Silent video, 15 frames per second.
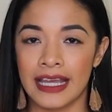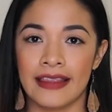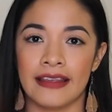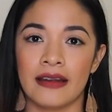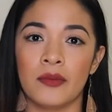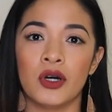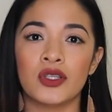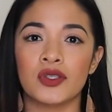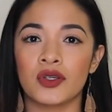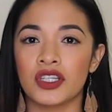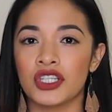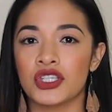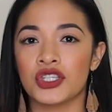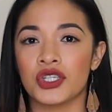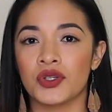And then I'm also going
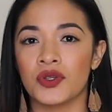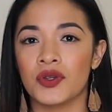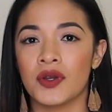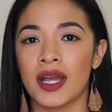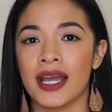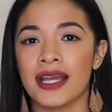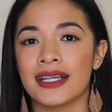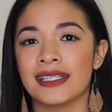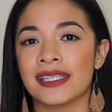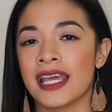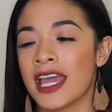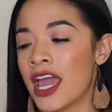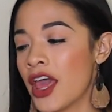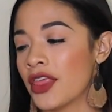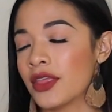to show you guys
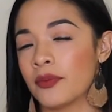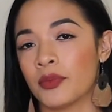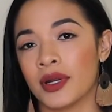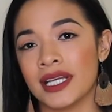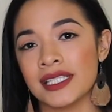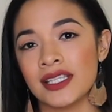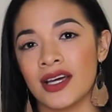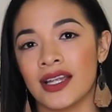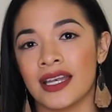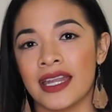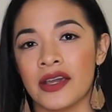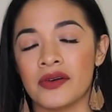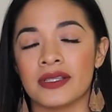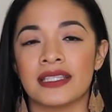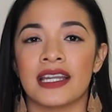the press-on
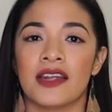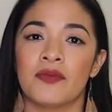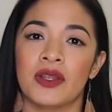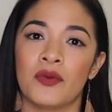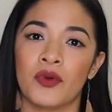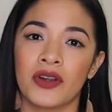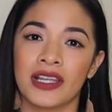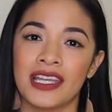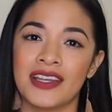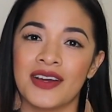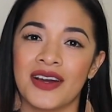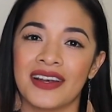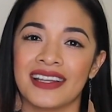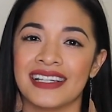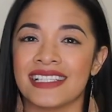nails that I've been working
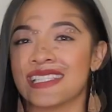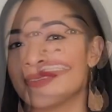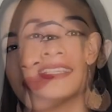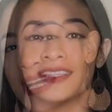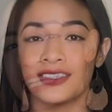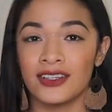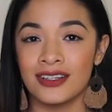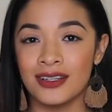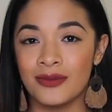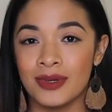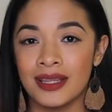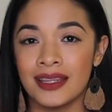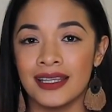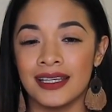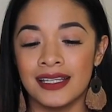on. Let's get started
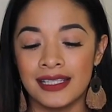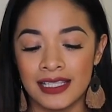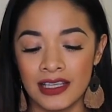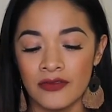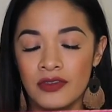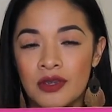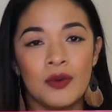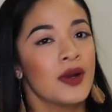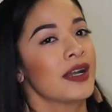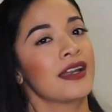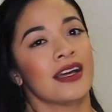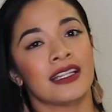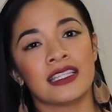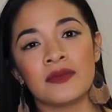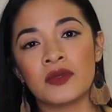with this. If you are
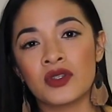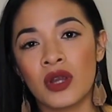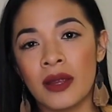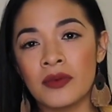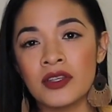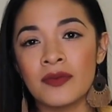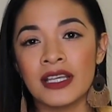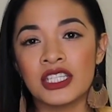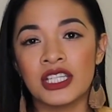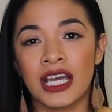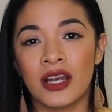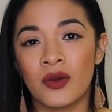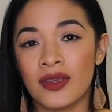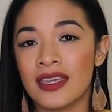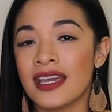not subscribed to my
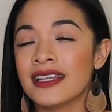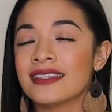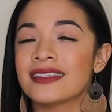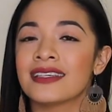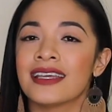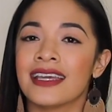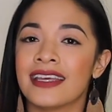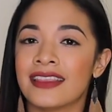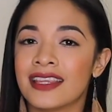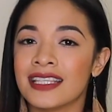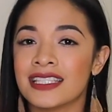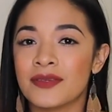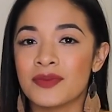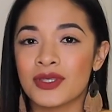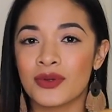channel yet, hit the
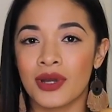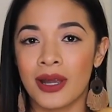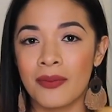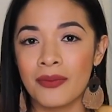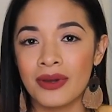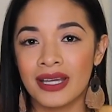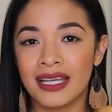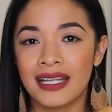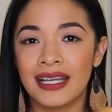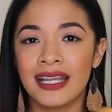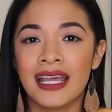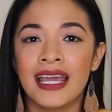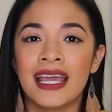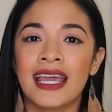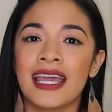subscribe
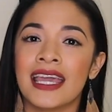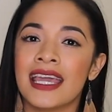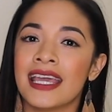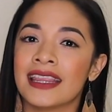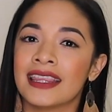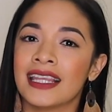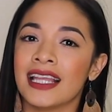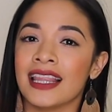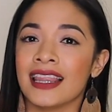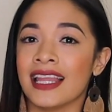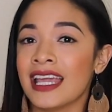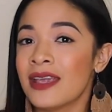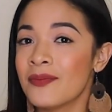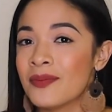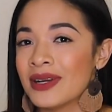button, hit the
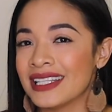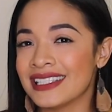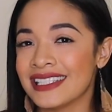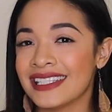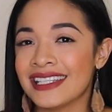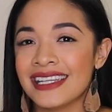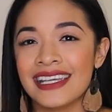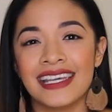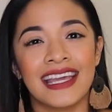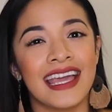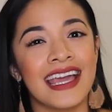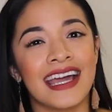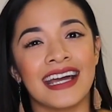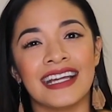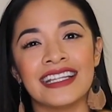like button,
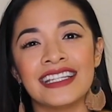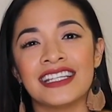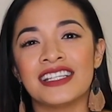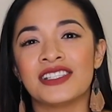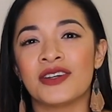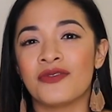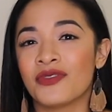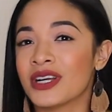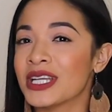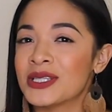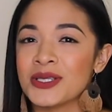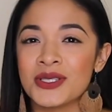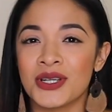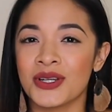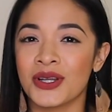and don't forget
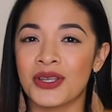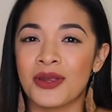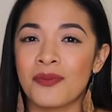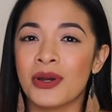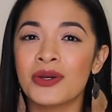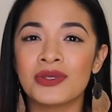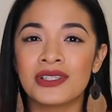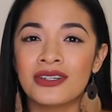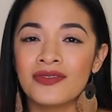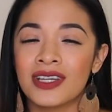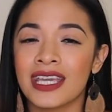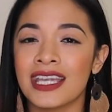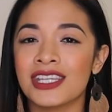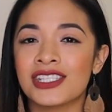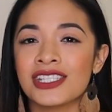to turn on your post
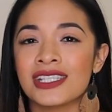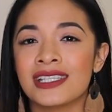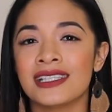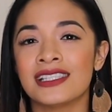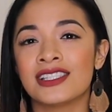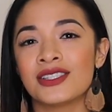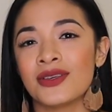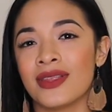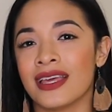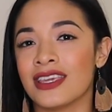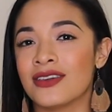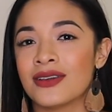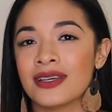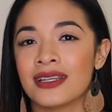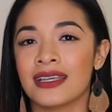notifications so that
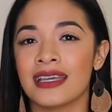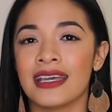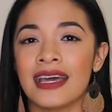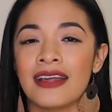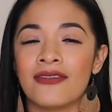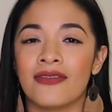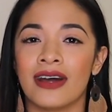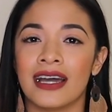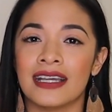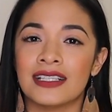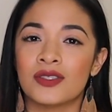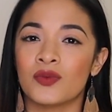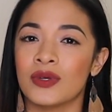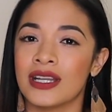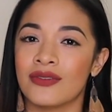you can get
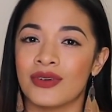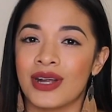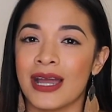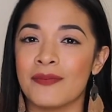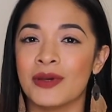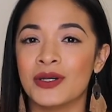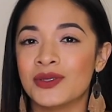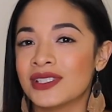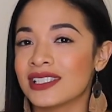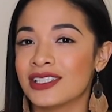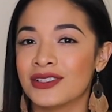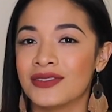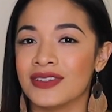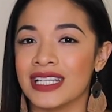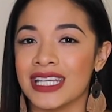advised whenever I post a
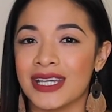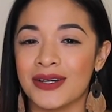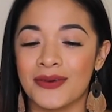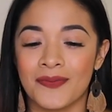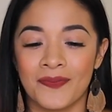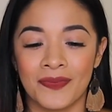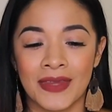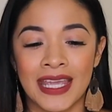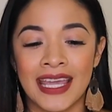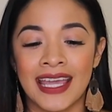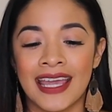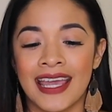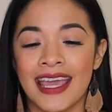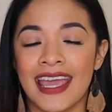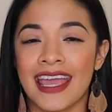new video.
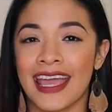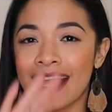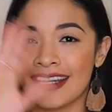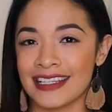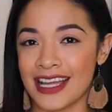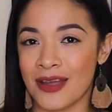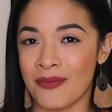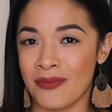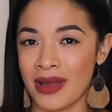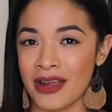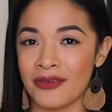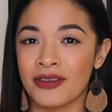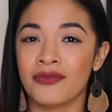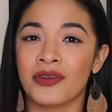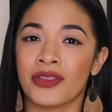And I'm
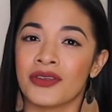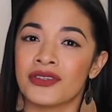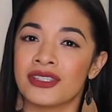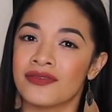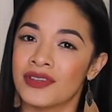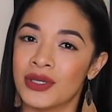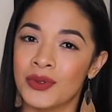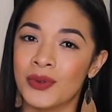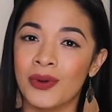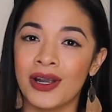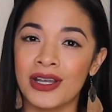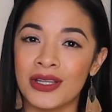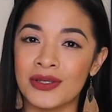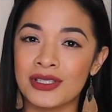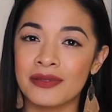Myra for those of you who are
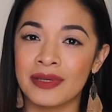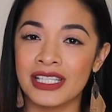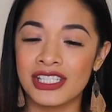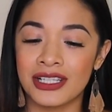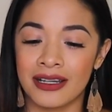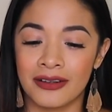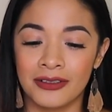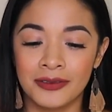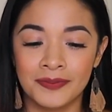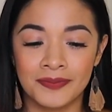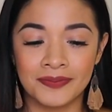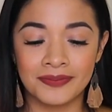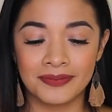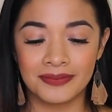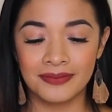new to my channel.
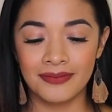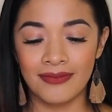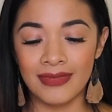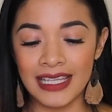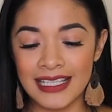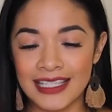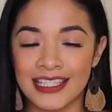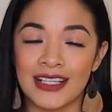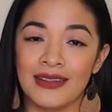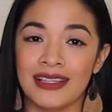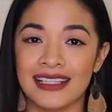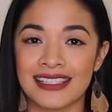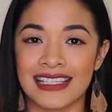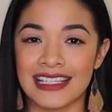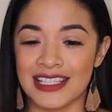So
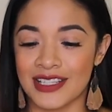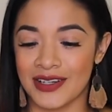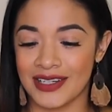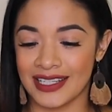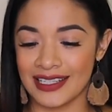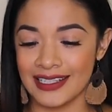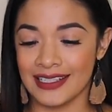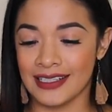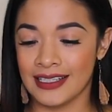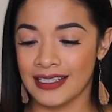let's get started.